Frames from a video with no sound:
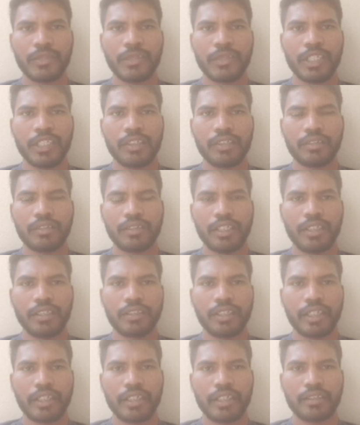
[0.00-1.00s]
The
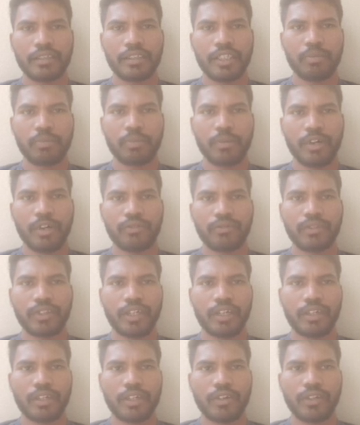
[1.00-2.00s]
second step of the
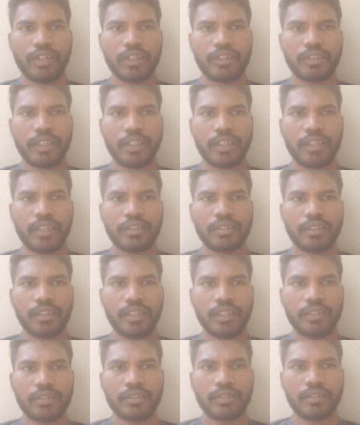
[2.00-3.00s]
accounting cycles is
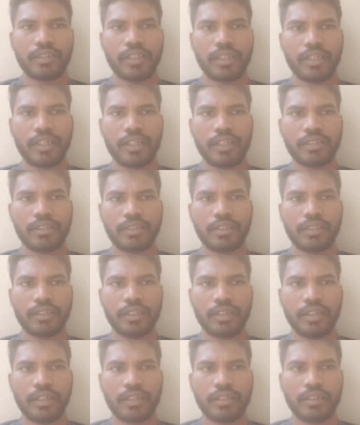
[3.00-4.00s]
journalizing.
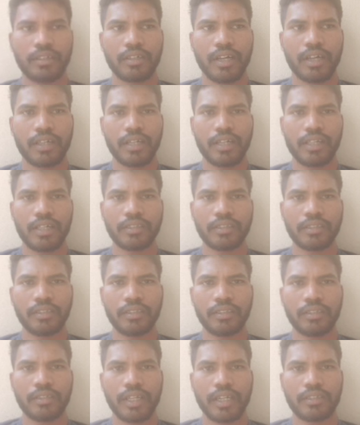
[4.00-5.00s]
Her analyzed
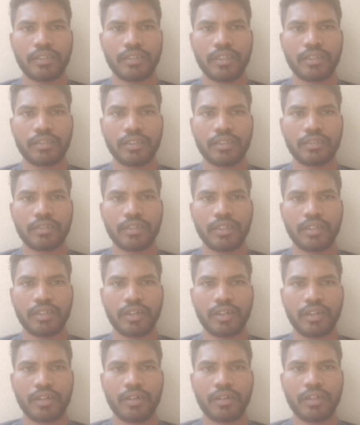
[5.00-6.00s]
transactions are
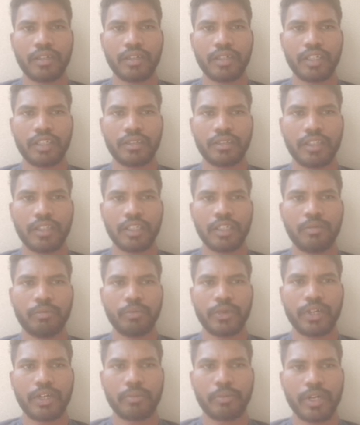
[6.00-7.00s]
recorded in the
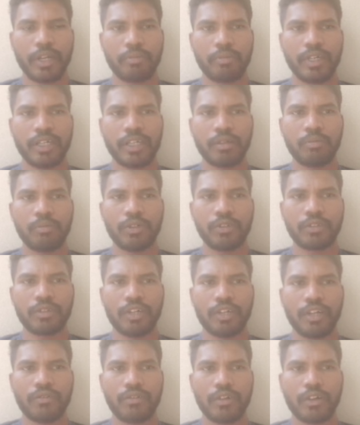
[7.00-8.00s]
primary books
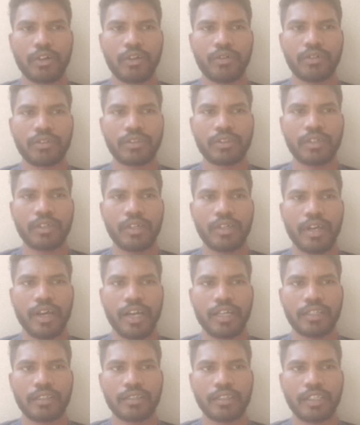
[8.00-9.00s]
of accounts as
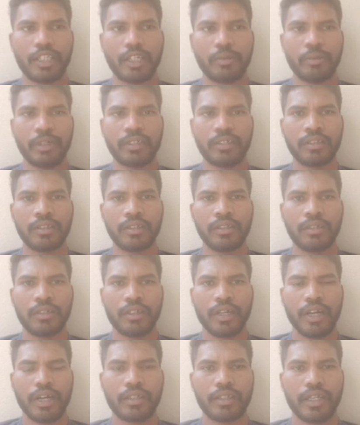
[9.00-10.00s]
debit
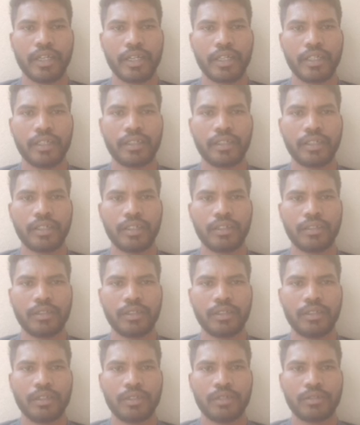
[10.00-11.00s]
and credit in
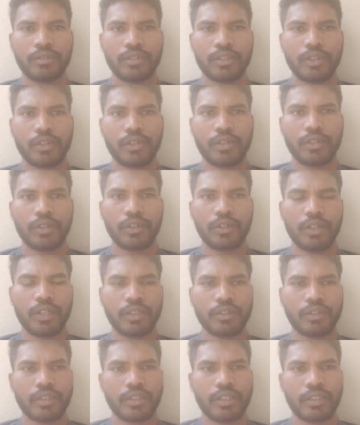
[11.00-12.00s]

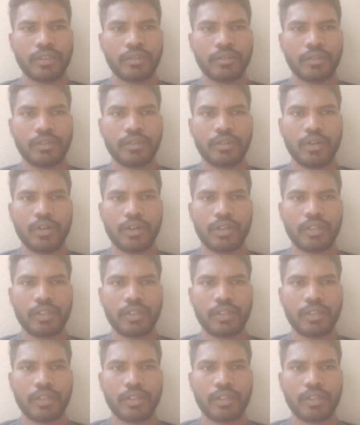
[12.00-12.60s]
chronological orders.